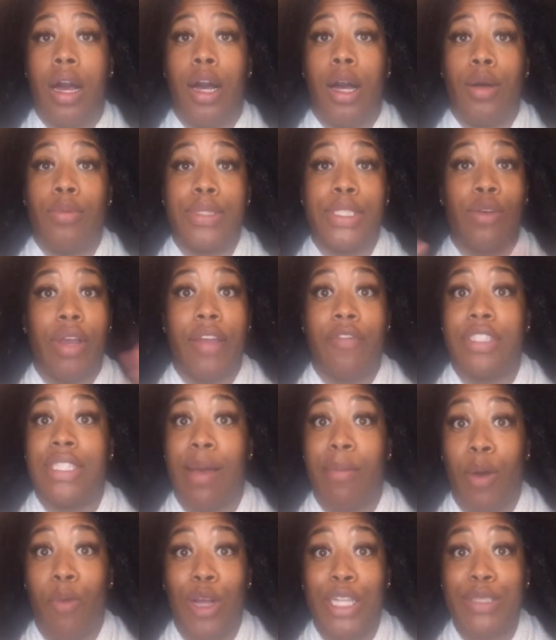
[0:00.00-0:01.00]
So every
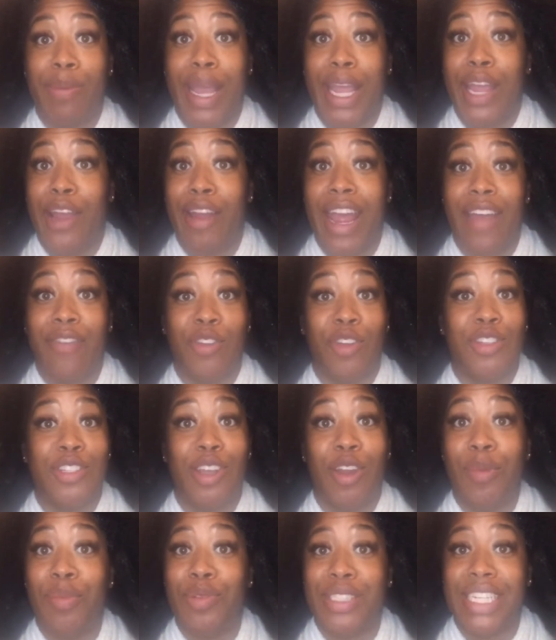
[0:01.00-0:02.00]
time I wash my hair after
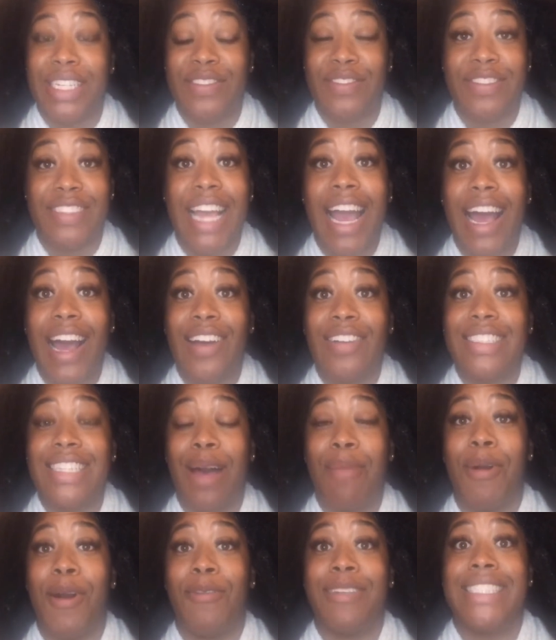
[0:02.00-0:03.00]
certain protective styles,
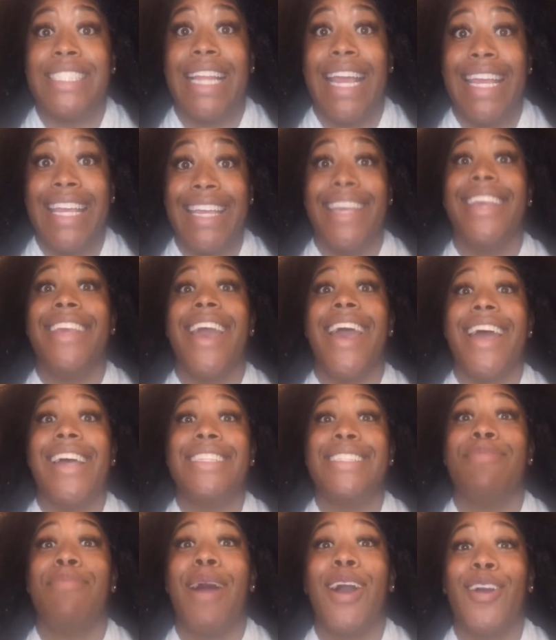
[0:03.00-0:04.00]
I'm always like,
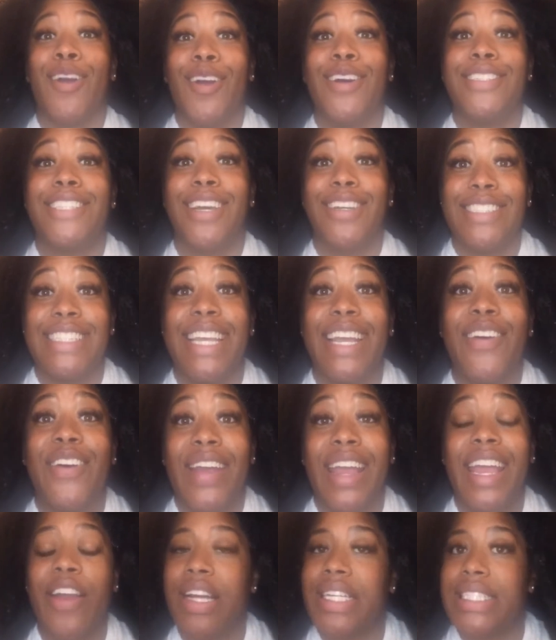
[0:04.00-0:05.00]
yes, my curls are still
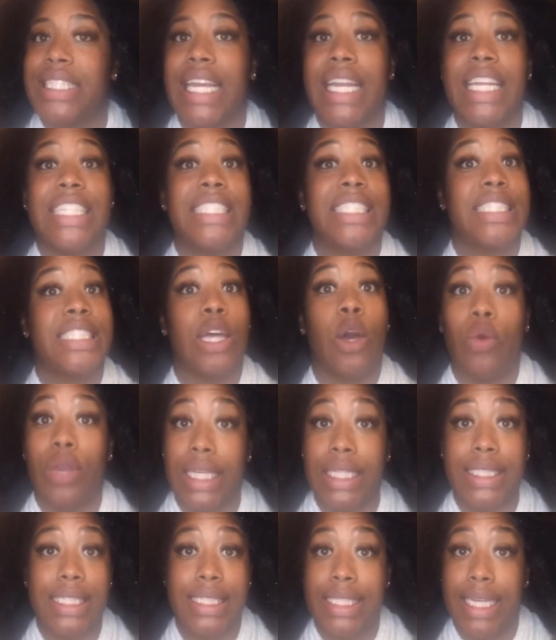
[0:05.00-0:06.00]
here, because it is so
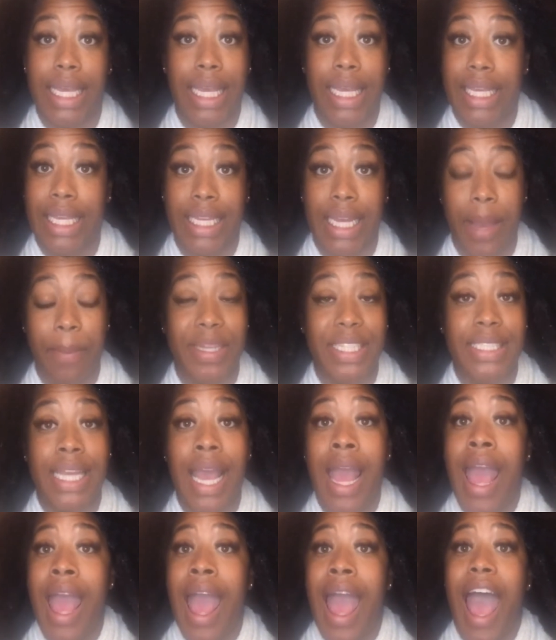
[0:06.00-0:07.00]
easy to get heat damage.
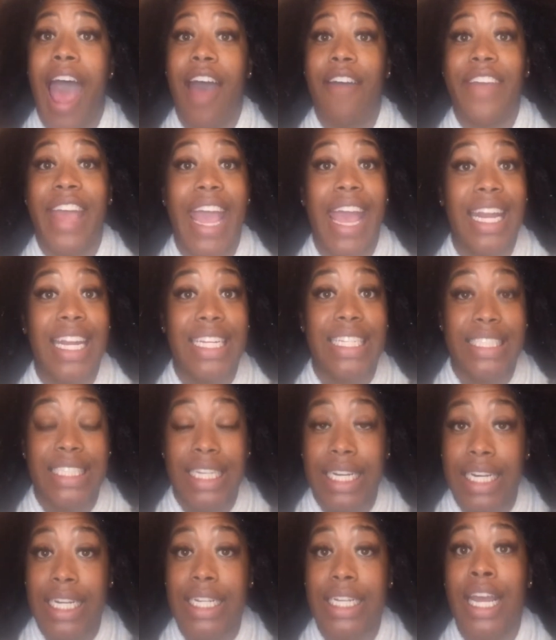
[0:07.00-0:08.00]
I've had it
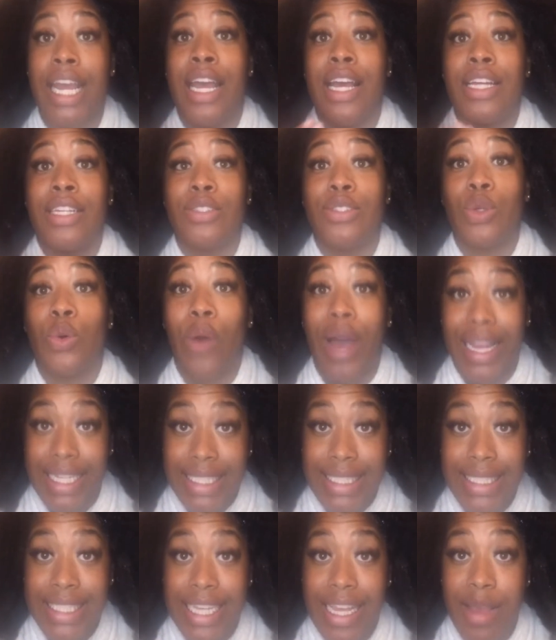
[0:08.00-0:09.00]
done
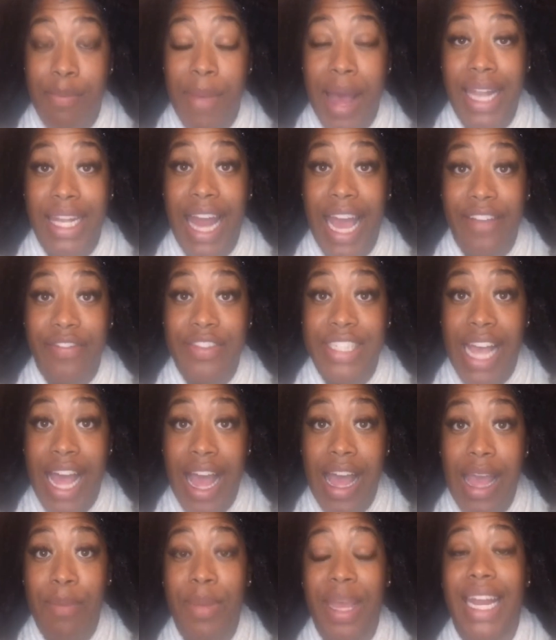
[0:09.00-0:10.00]
twice in my
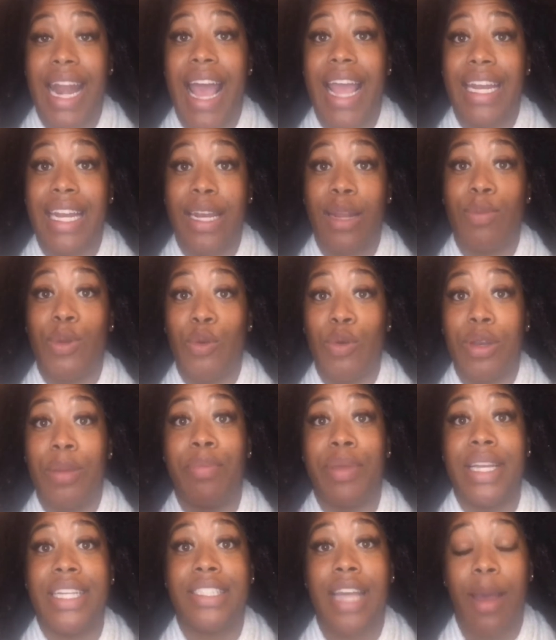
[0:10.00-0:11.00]
lifetime, and I ended up doing a
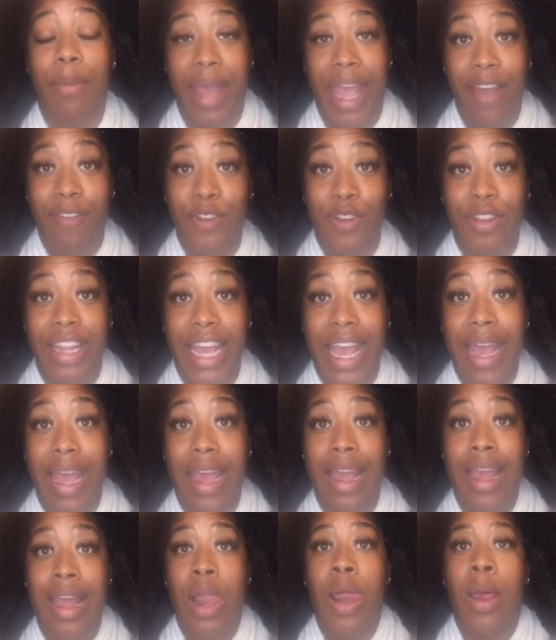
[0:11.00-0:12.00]
big chop after
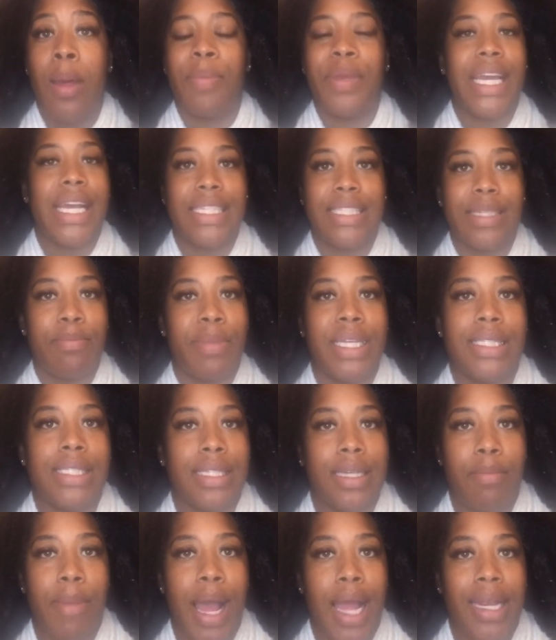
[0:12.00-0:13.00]
that because it messed
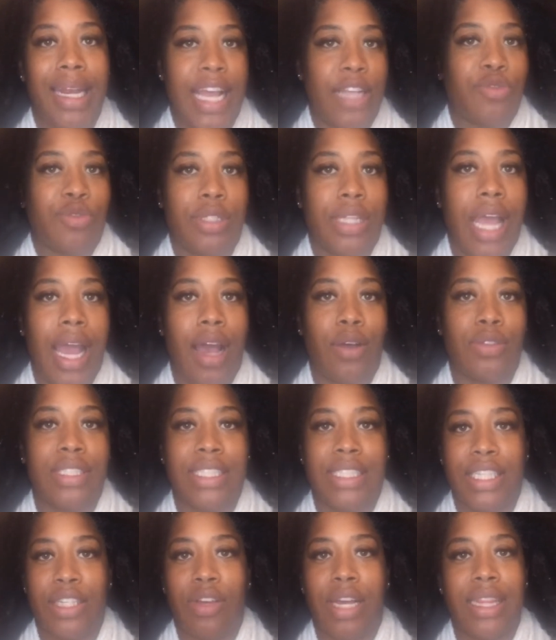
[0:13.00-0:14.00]
up my natural styles, because
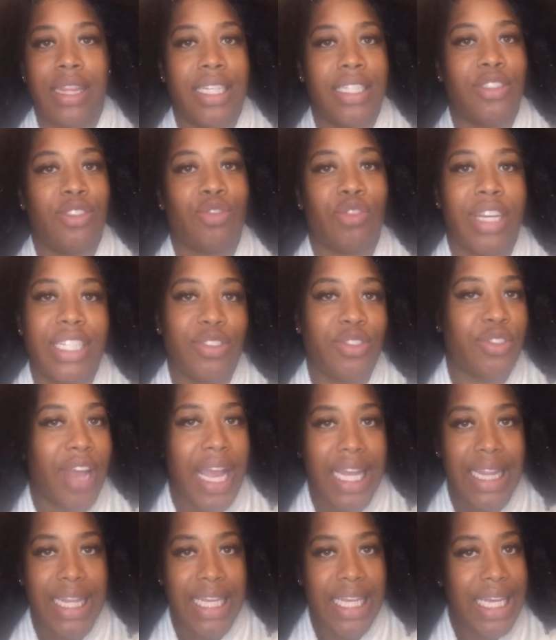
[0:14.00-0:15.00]
then you got these straight
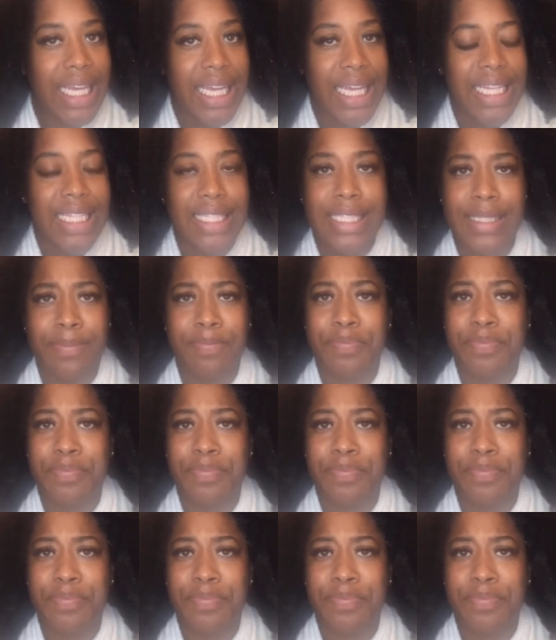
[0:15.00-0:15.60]
straggly ends